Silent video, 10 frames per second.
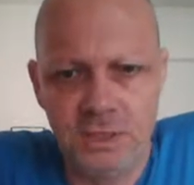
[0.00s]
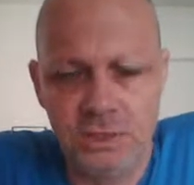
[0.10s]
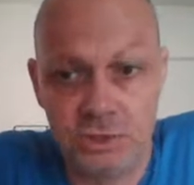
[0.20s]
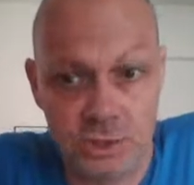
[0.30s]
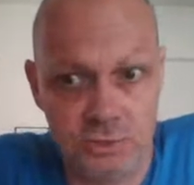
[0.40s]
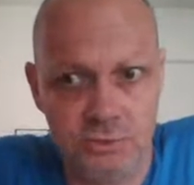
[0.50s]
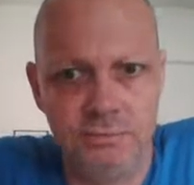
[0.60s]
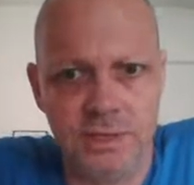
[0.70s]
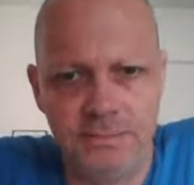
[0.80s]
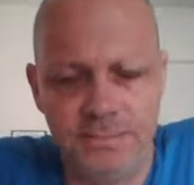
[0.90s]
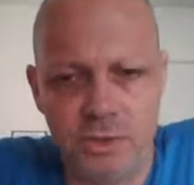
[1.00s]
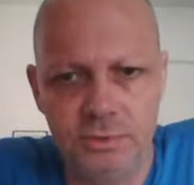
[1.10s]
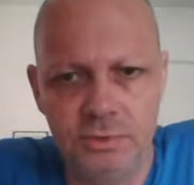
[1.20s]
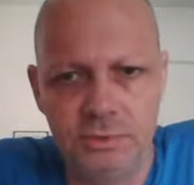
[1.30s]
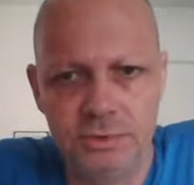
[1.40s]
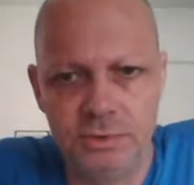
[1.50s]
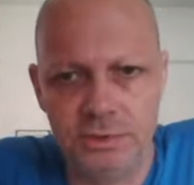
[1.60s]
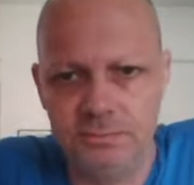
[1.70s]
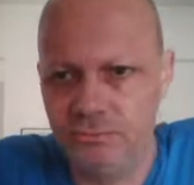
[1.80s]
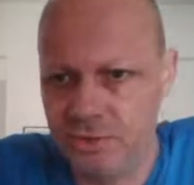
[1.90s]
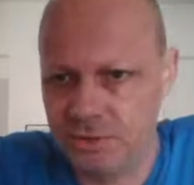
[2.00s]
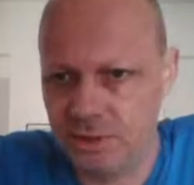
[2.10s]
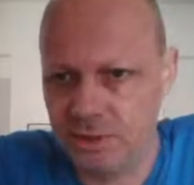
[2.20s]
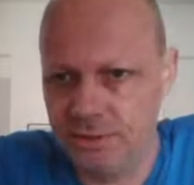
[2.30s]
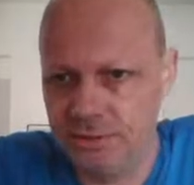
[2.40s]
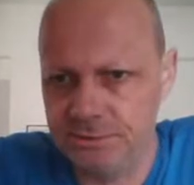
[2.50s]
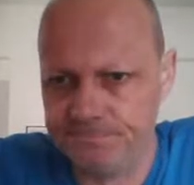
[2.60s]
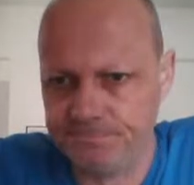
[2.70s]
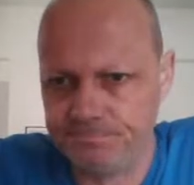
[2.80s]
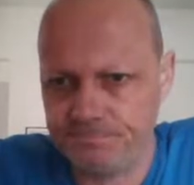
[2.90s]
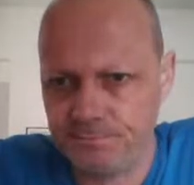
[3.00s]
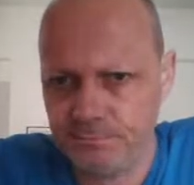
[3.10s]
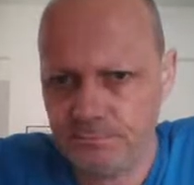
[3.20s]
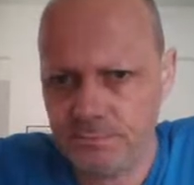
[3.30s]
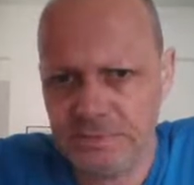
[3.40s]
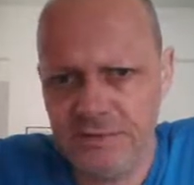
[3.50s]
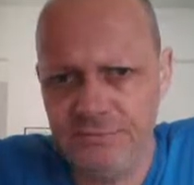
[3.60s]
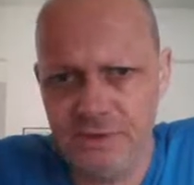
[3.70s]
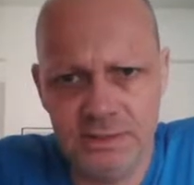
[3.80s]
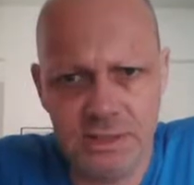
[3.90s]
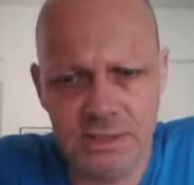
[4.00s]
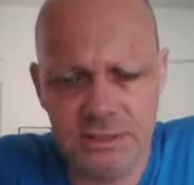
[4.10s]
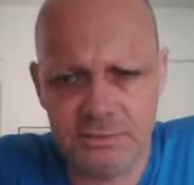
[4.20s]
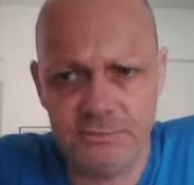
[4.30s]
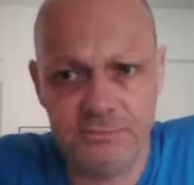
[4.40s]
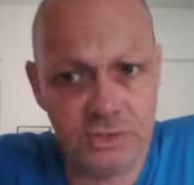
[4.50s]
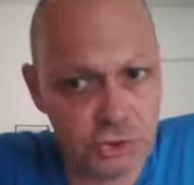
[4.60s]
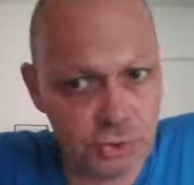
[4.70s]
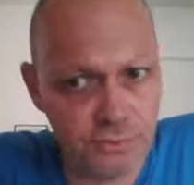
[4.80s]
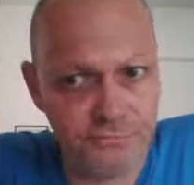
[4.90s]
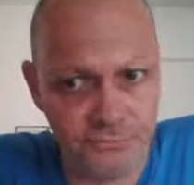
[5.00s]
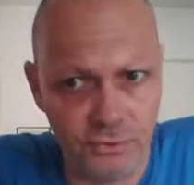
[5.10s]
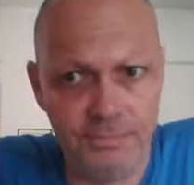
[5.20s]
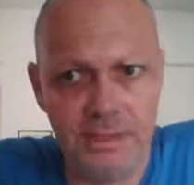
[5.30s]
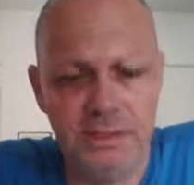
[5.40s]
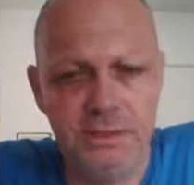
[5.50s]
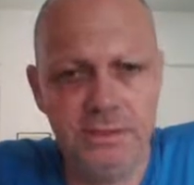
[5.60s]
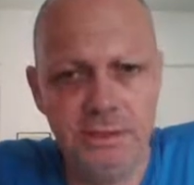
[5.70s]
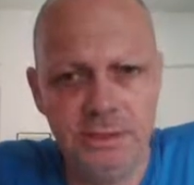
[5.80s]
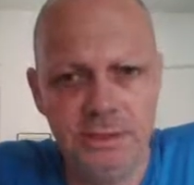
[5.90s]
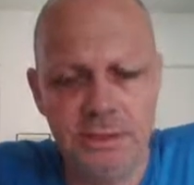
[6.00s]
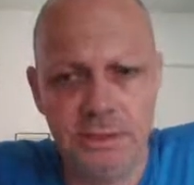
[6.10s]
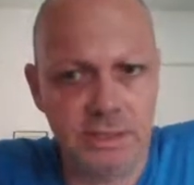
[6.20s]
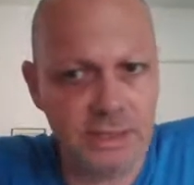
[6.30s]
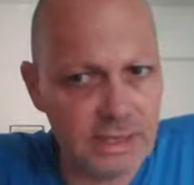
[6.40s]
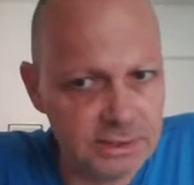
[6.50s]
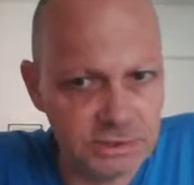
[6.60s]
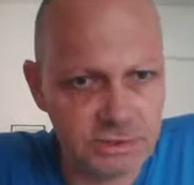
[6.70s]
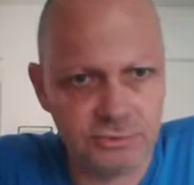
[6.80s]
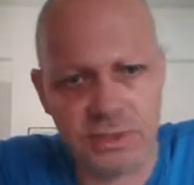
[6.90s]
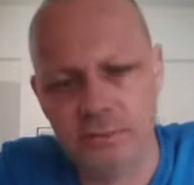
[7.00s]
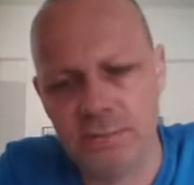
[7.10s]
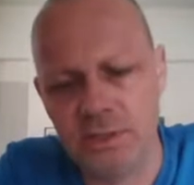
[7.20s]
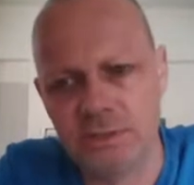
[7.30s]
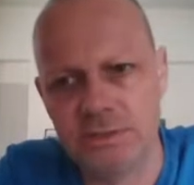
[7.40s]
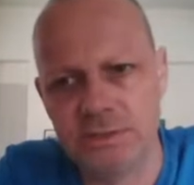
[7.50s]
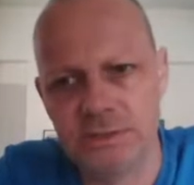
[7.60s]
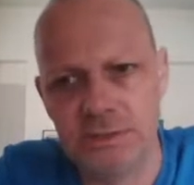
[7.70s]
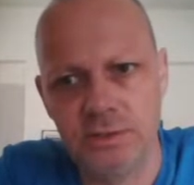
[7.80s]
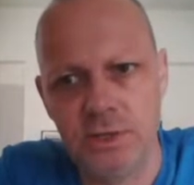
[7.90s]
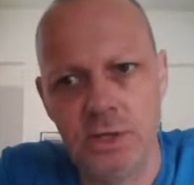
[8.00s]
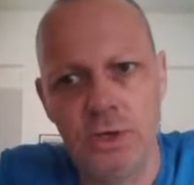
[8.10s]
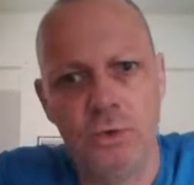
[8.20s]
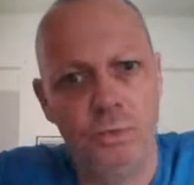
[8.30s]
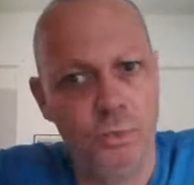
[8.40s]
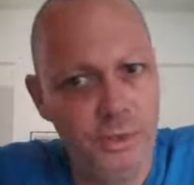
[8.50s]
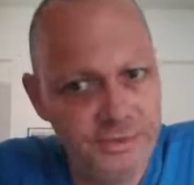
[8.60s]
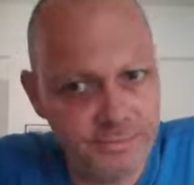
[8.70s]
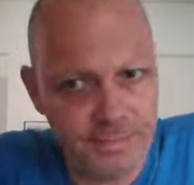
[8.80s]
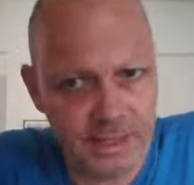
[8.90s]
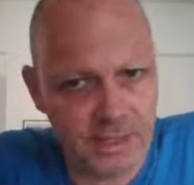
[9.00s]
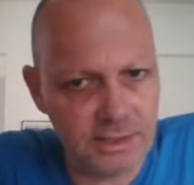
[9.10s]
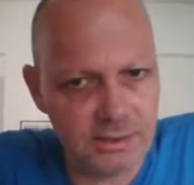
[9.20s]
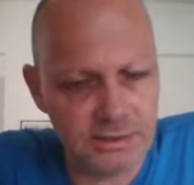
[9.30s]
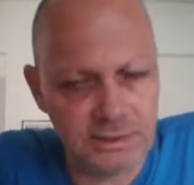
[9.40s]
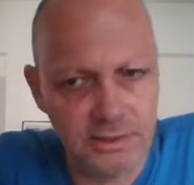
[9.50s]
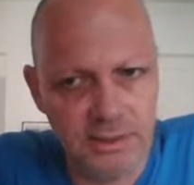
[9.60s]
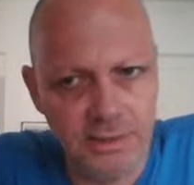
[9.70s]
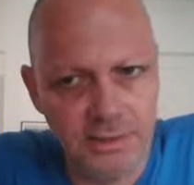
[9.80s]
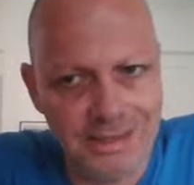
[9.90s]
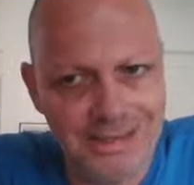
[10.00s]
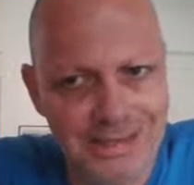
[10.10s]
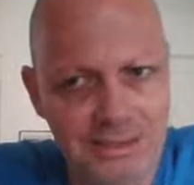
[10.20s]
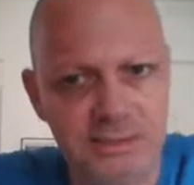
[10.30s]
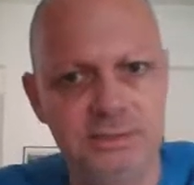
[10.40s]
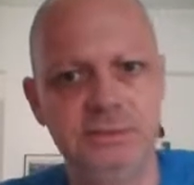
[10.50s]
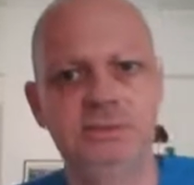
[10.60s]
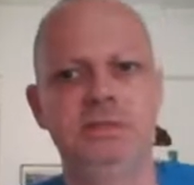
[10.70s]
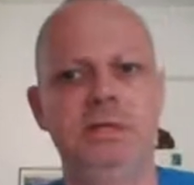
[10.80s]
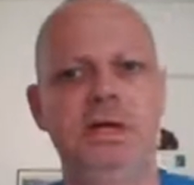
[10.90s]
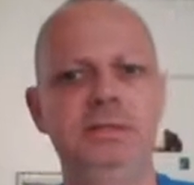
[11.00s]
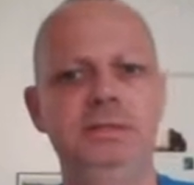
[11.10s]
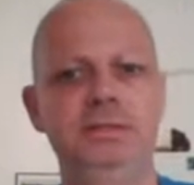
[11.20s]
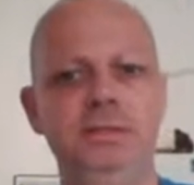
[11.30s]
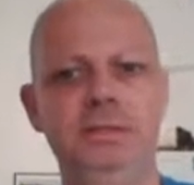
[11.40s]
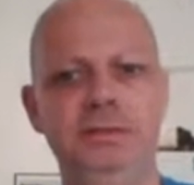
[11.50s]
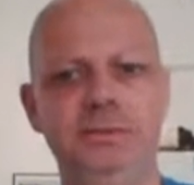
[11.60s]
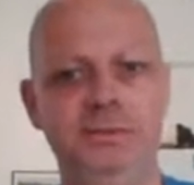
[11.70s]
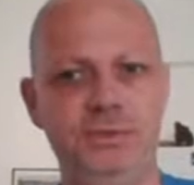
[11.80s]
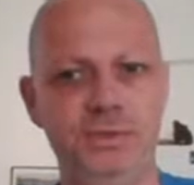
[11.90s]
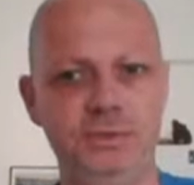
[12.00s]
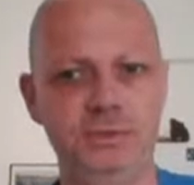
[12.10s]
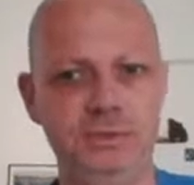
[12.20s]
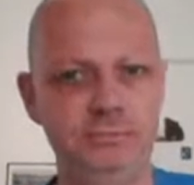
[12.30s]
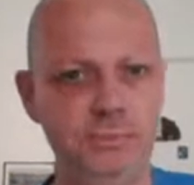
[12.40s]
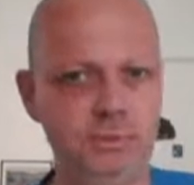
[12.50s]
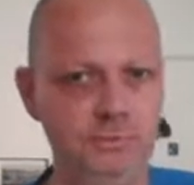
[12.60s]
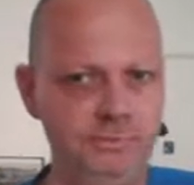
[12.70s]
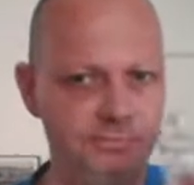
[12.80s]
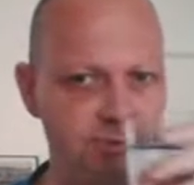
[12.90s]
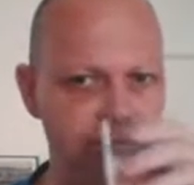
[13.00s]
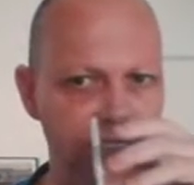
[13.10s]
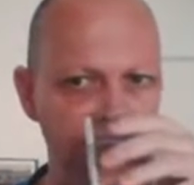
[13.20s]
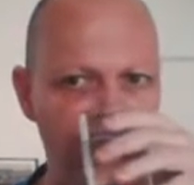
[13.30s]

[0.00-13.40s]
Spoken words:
So my opponent resigned. A very nice victory for me against the Grandmaster with black and under 30 moves.